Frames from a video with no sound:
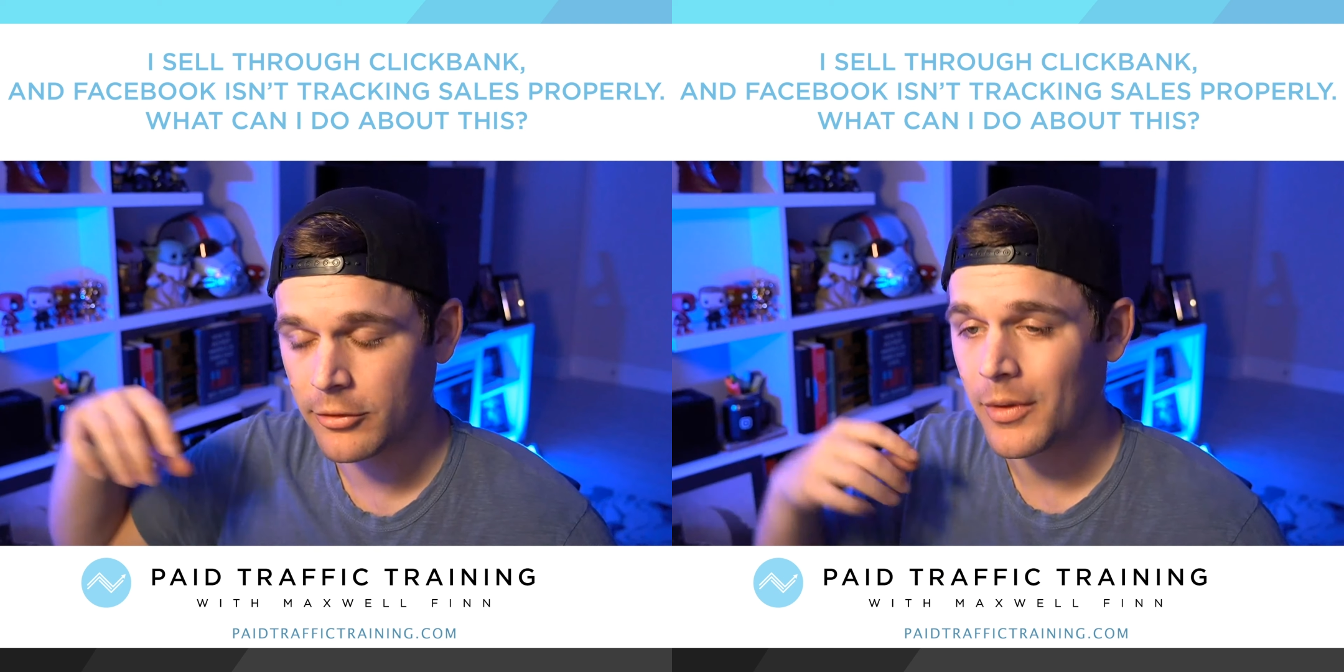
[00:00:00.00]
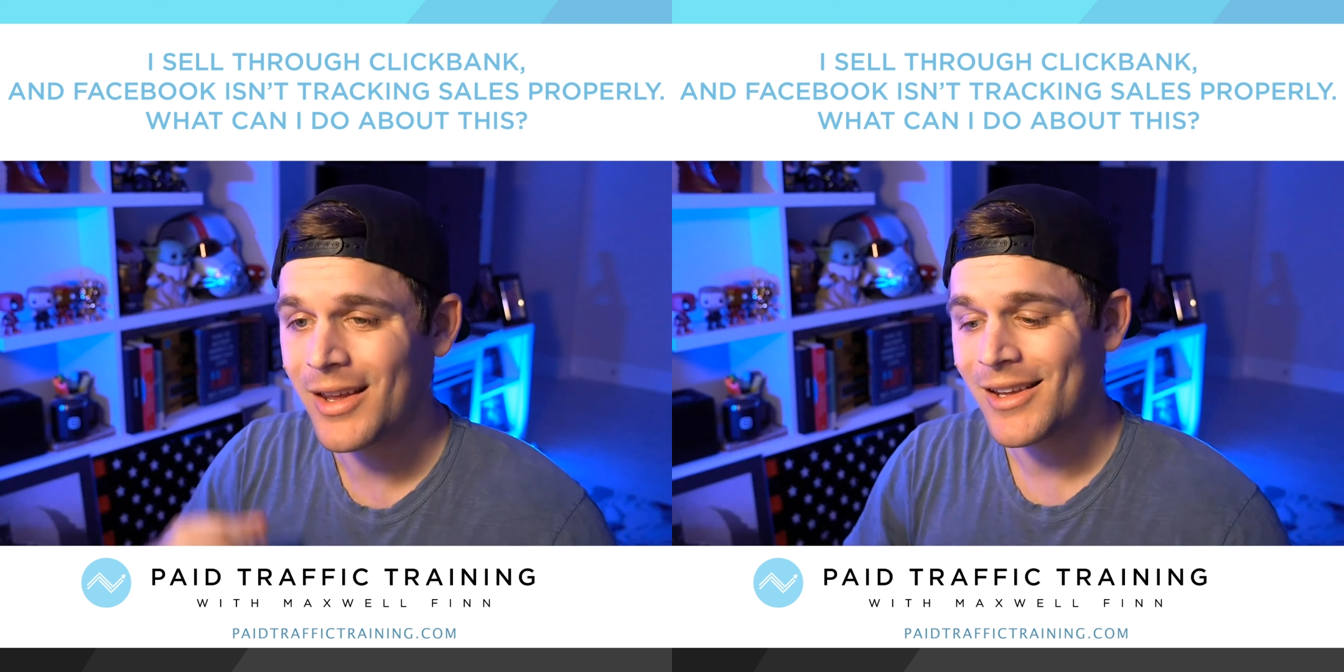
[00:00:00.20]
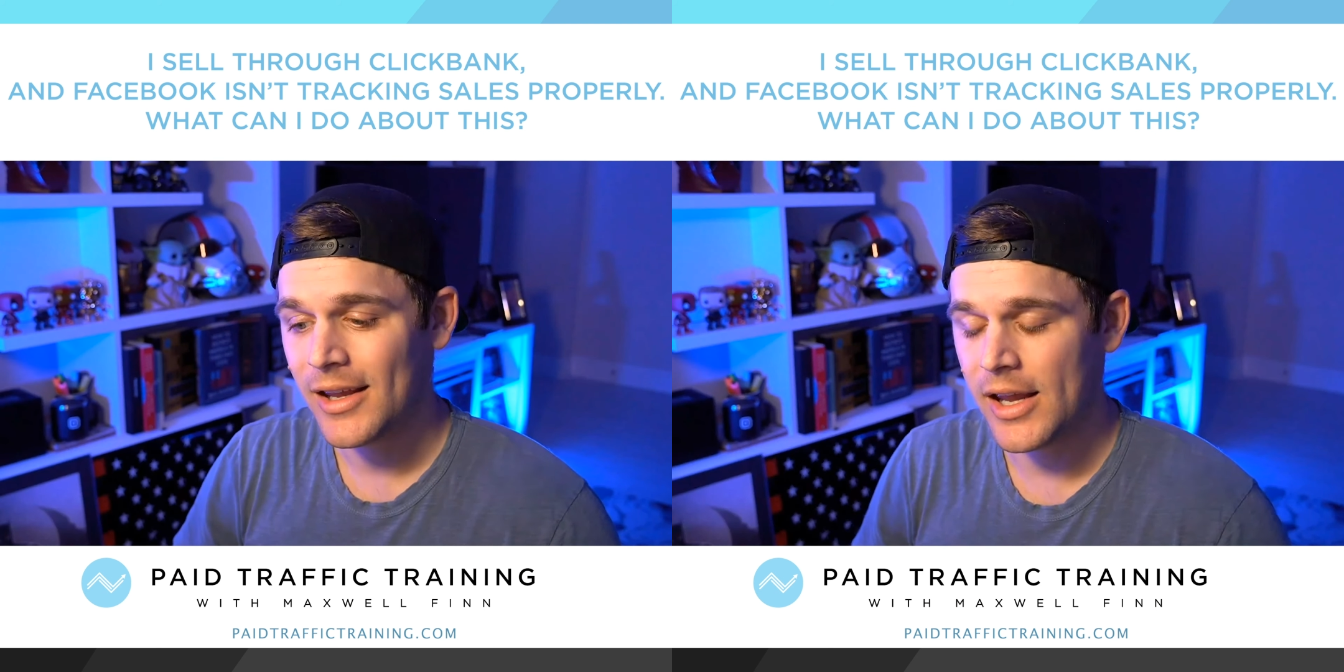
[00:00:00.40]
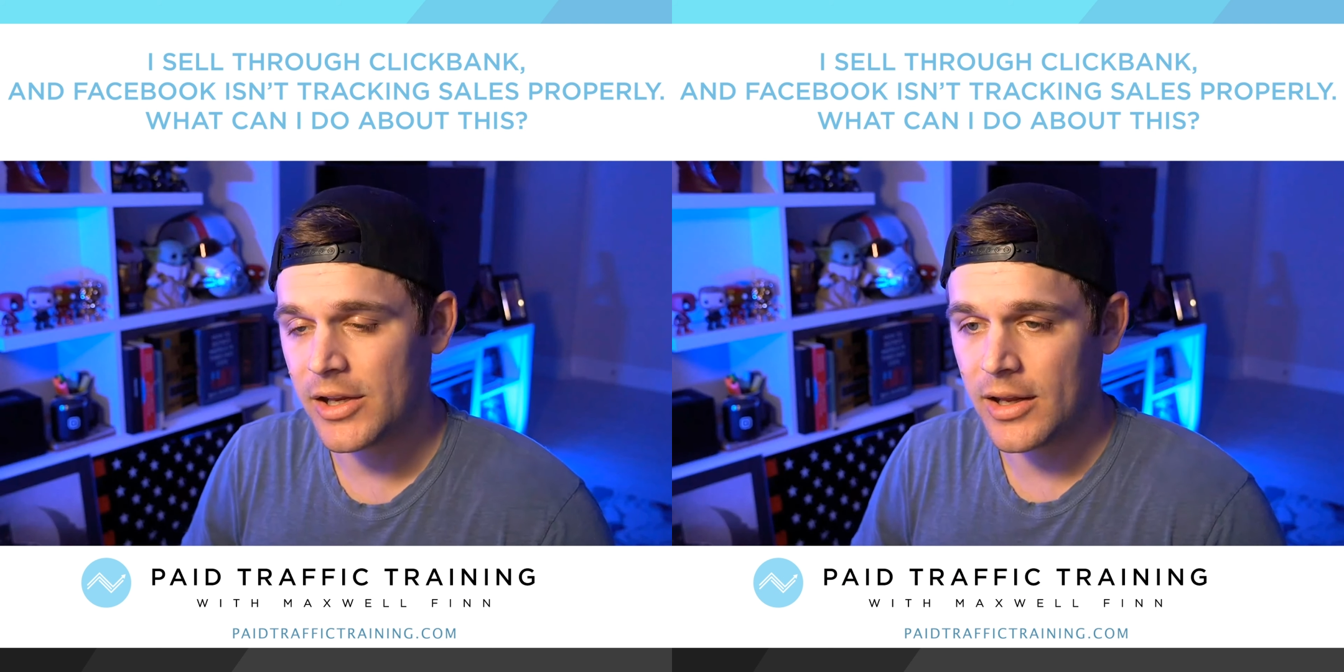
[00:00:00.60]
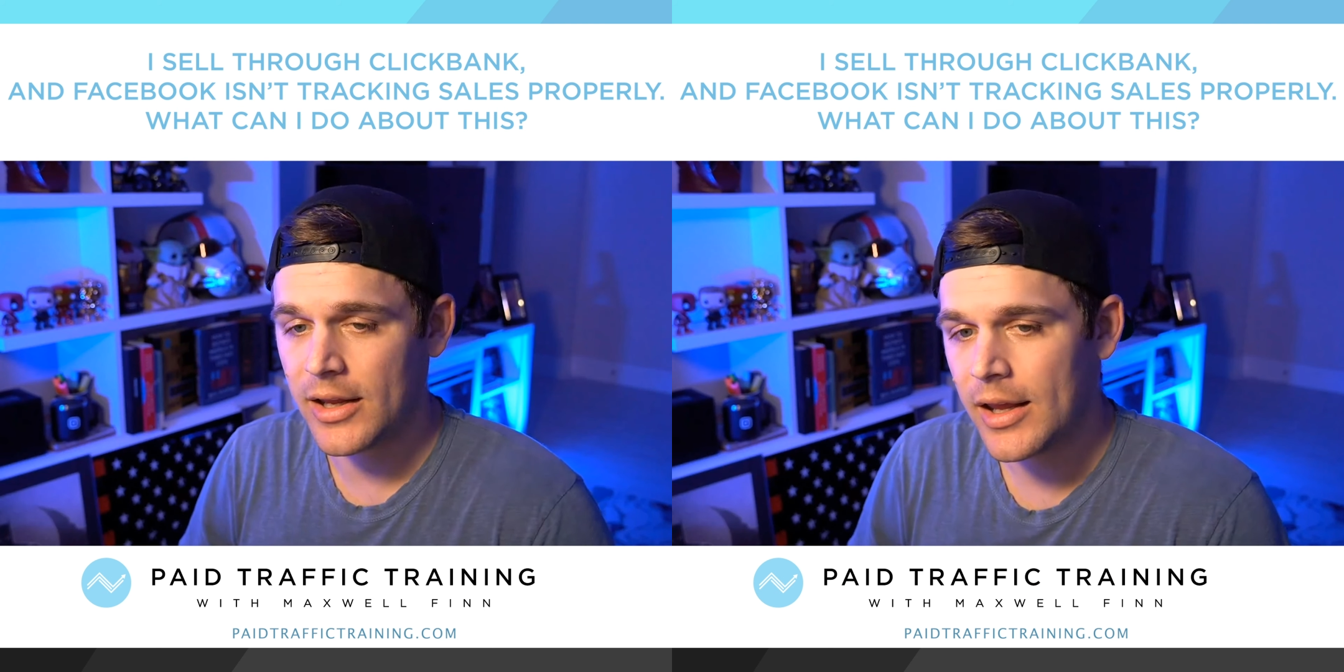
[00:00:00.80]
So
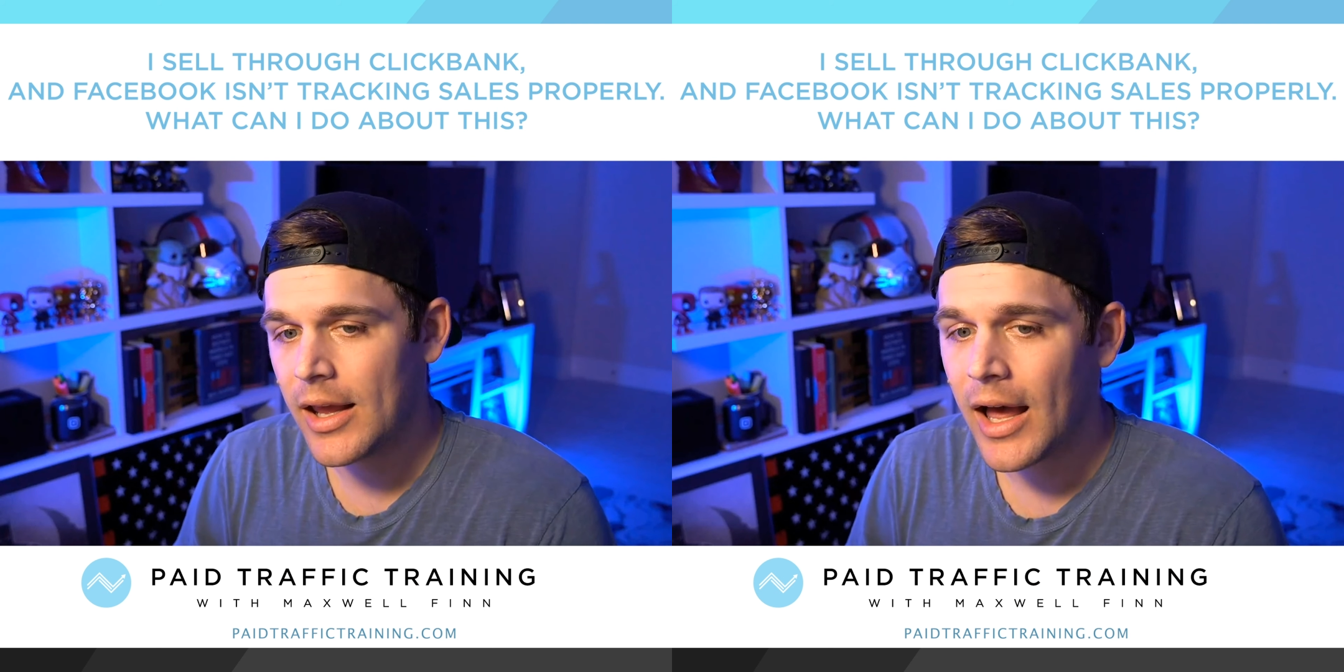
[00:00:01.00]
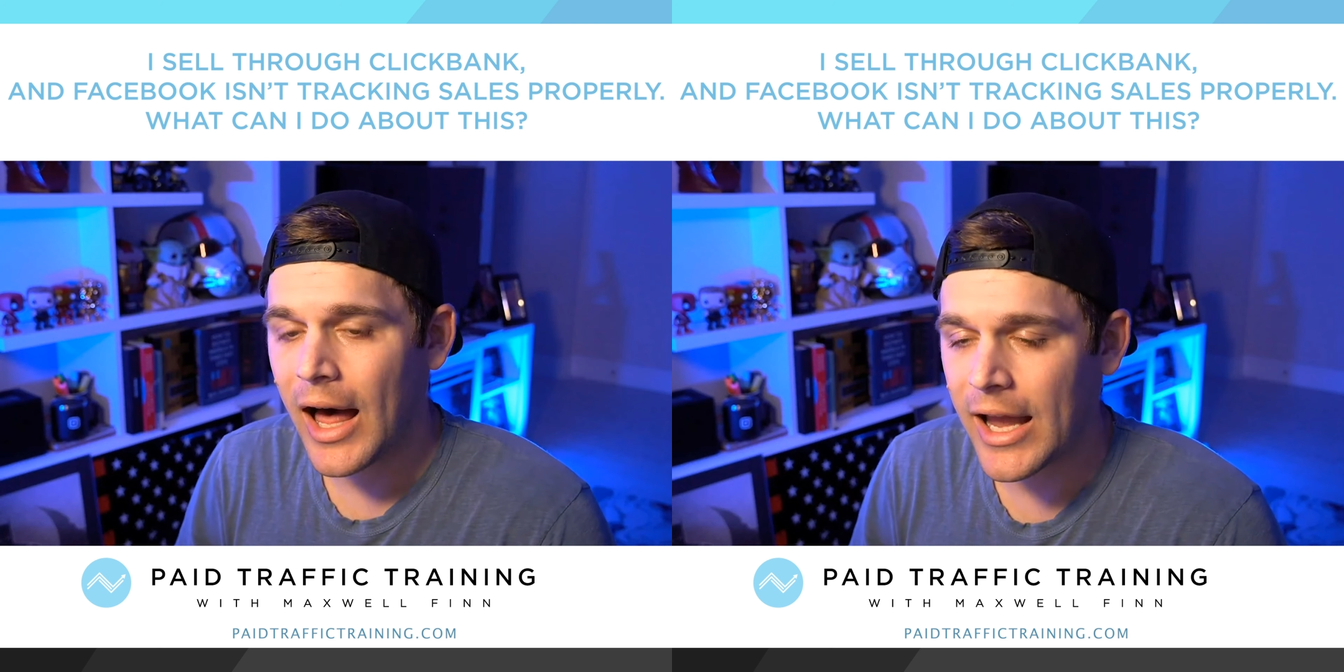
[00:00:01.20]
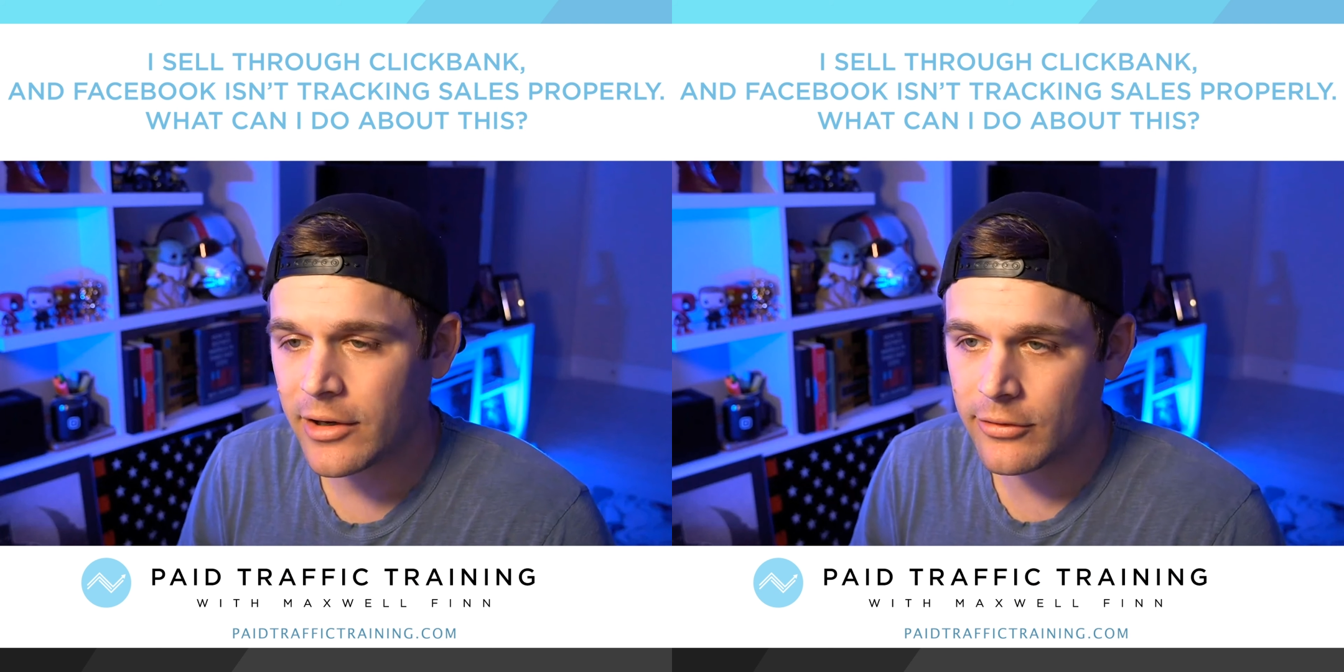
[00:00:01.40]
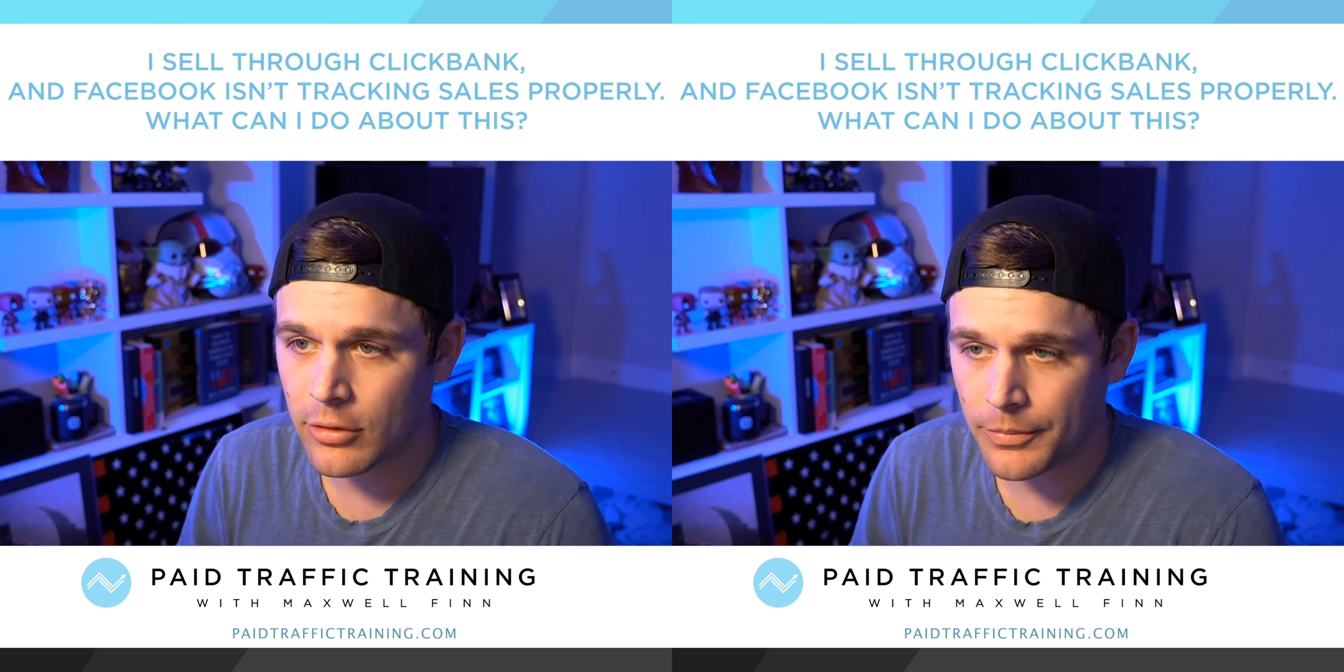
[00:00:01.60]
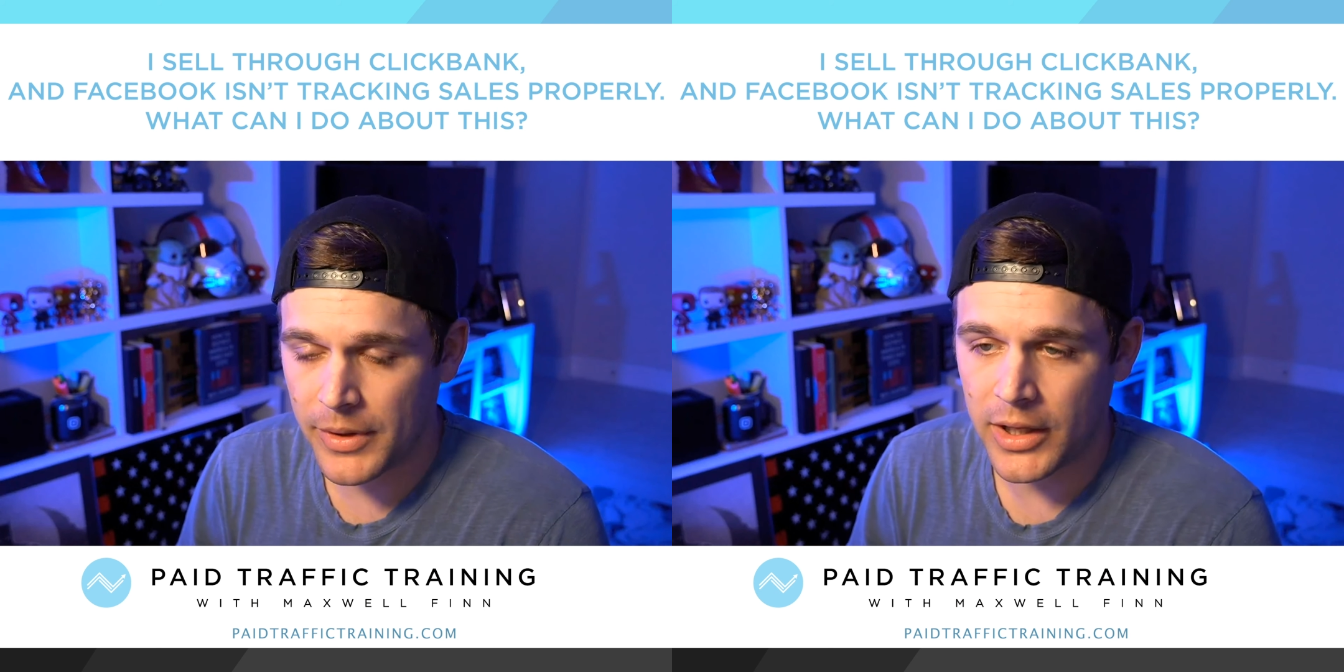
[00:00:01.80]
it, I just
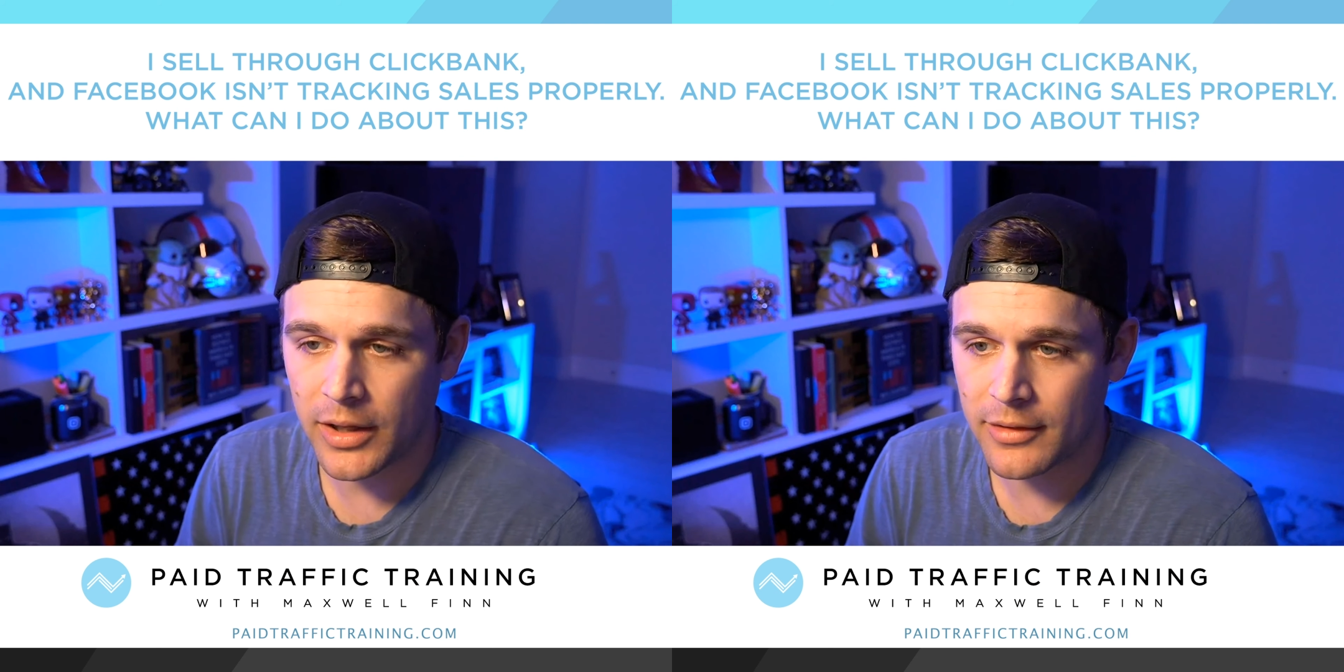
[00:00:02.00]
don't be,